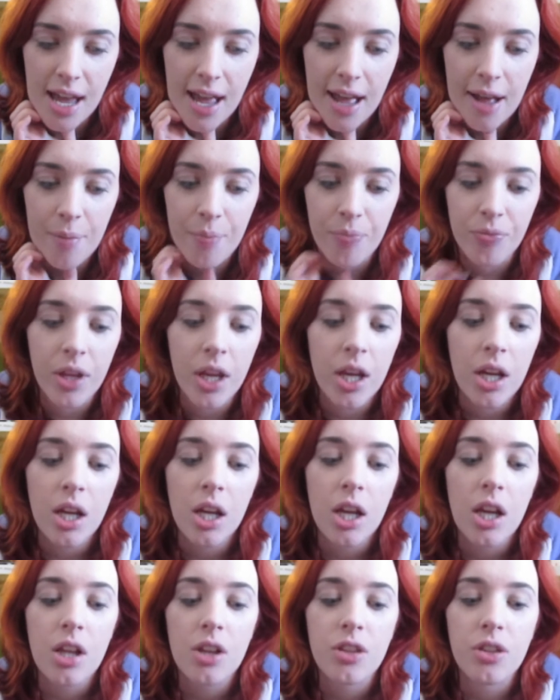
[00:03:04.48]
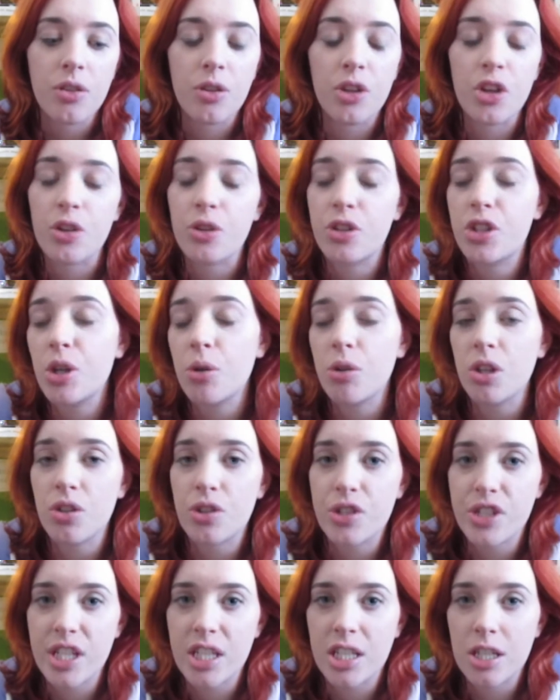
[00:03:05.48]
um, the two of the
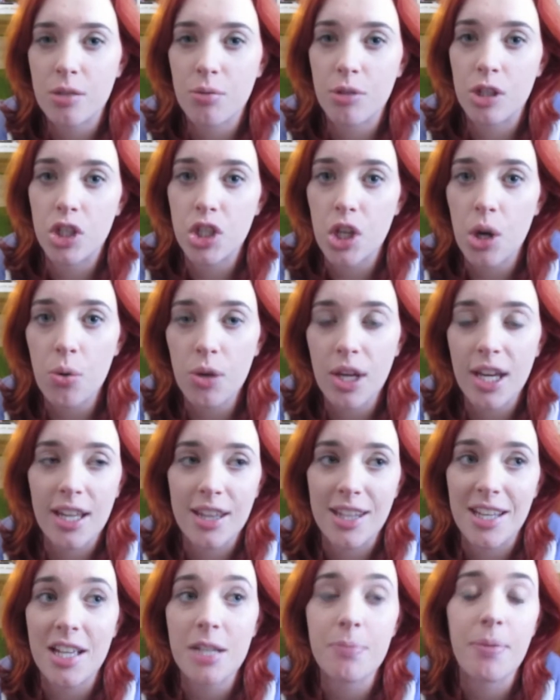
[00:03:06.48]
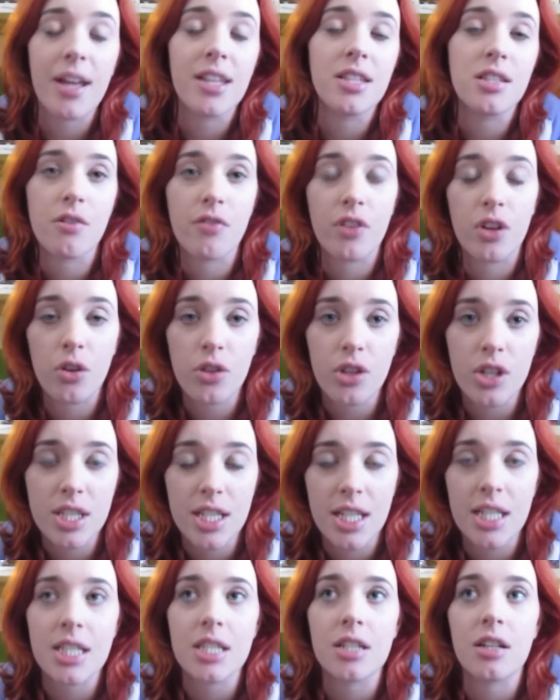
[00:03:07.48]
other sisters were joking at the expense of another
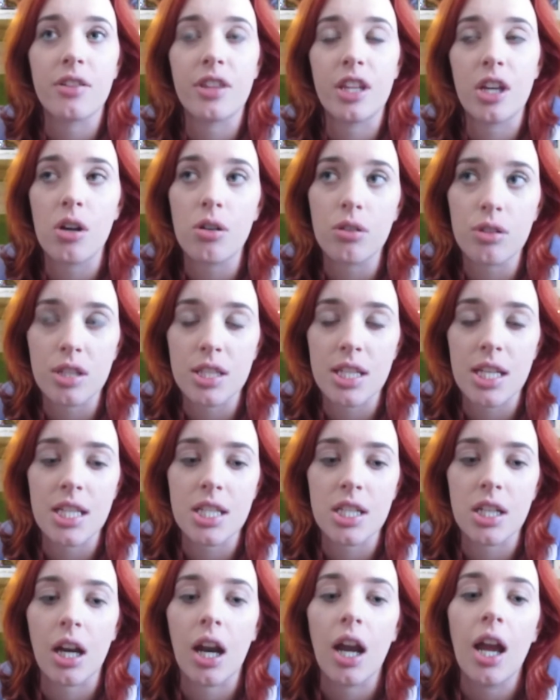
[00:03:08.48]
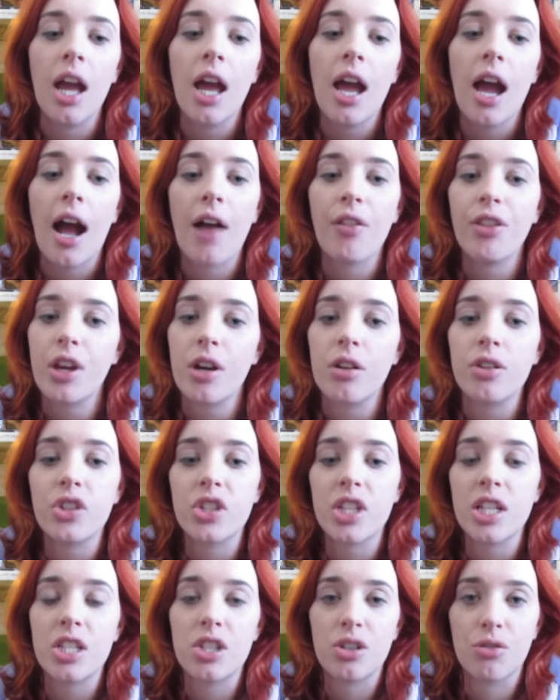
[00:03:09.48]
sister, the older sister, and the older
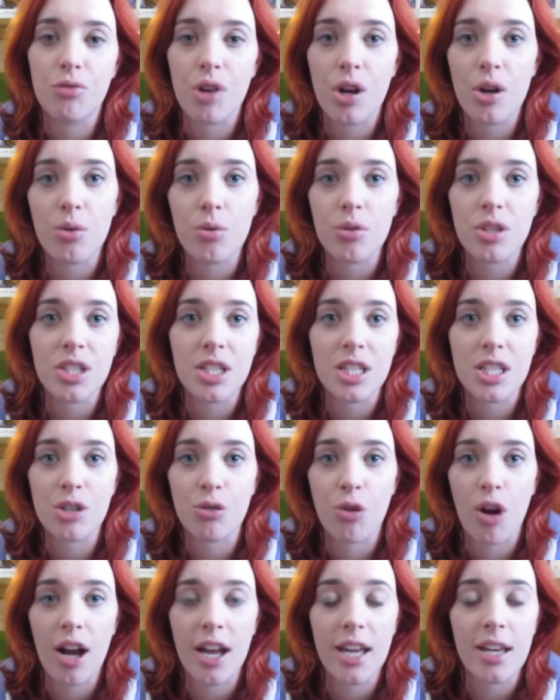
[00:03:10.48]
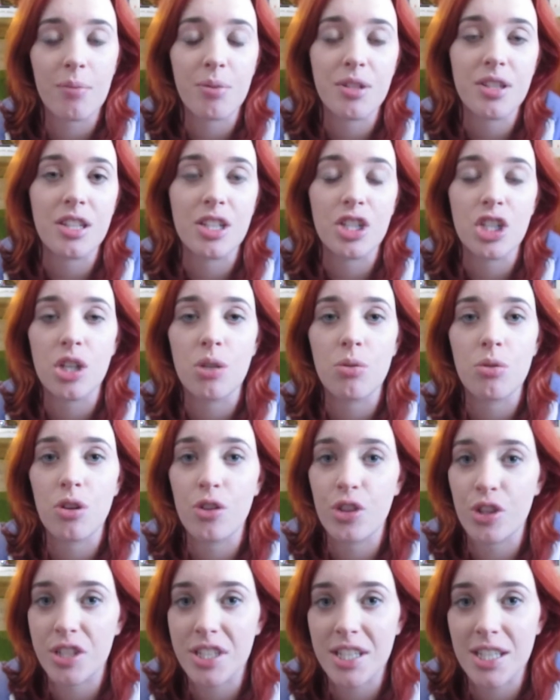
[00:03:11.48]
sister Rose described the two
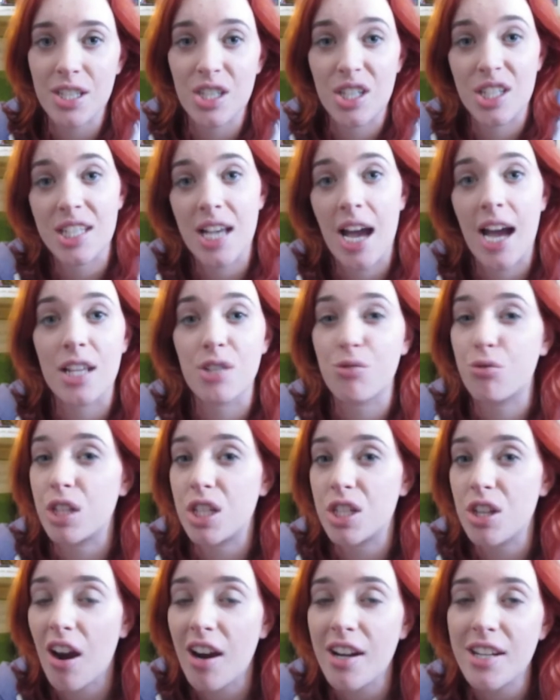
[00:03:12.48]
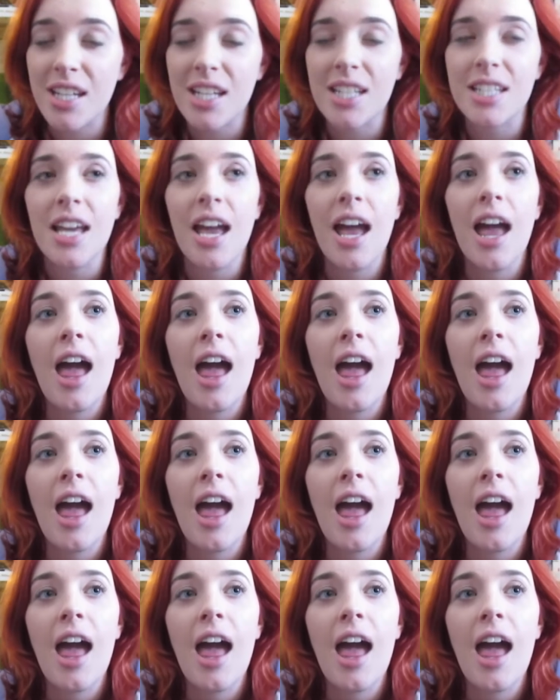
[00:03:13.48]
other sisters as retarded,